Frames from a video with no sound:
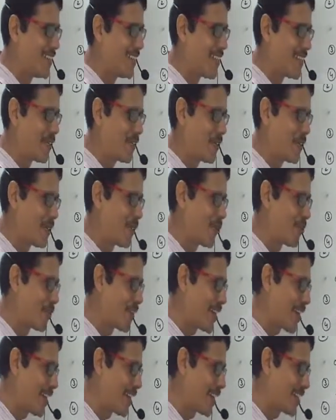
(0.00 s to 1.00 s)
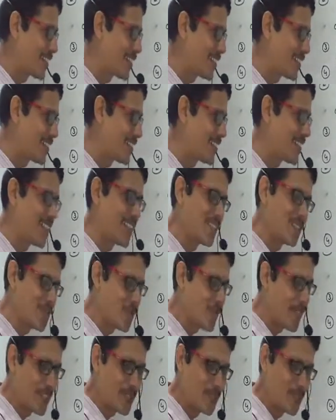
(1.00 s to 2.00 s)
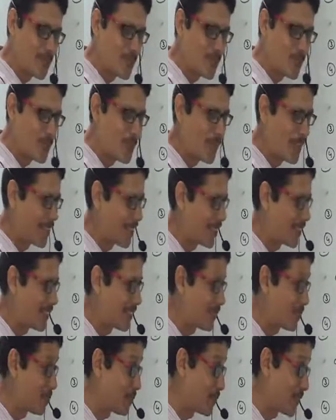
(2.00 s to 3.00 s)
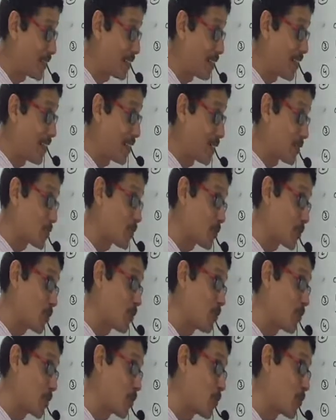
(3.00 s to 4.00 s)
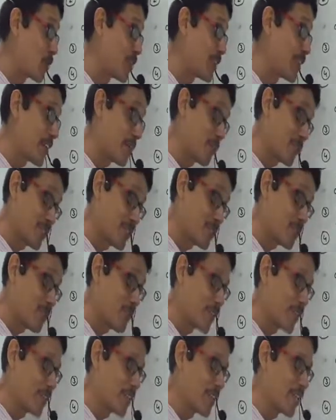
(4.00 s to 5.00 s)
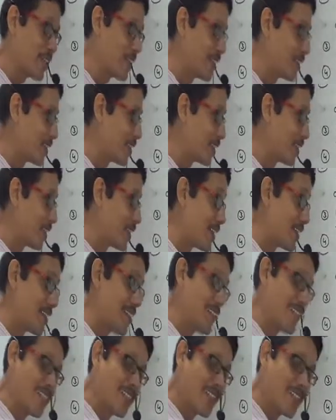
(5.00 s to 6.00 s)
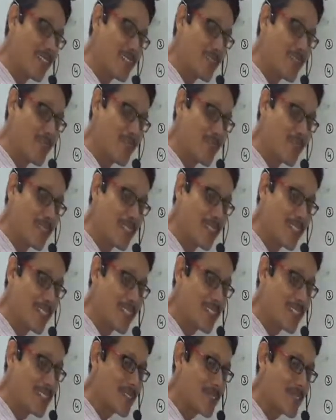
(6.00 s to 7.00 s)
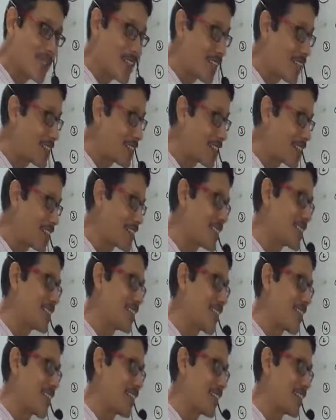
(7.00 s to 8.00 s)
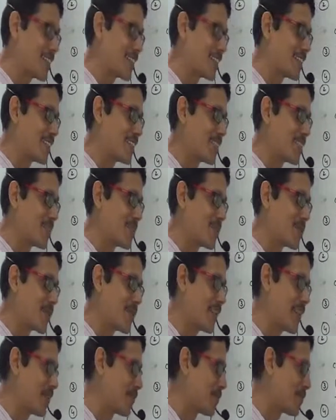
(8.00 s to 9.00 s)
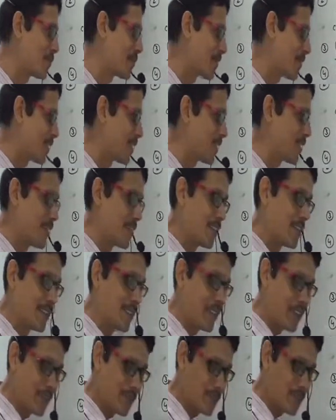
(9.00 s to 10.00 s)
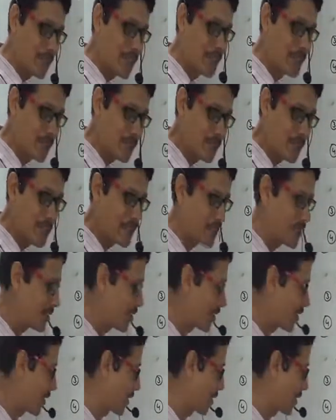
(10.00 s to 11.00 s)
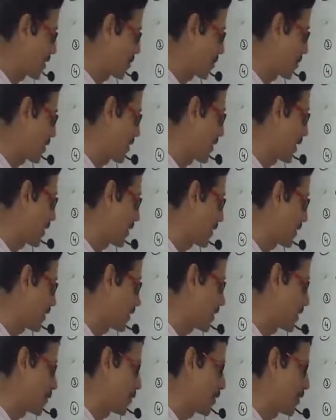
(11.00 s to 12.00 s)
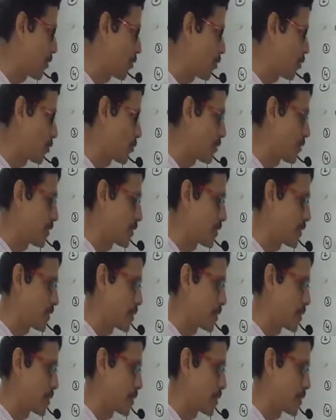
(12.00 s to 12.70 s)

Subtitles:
Derivative of tan x is secant square x, you know that. But so if we go in the reverse way, integration of secant square x is tan x. Okay, reverse is correct. Okay, antiderivative of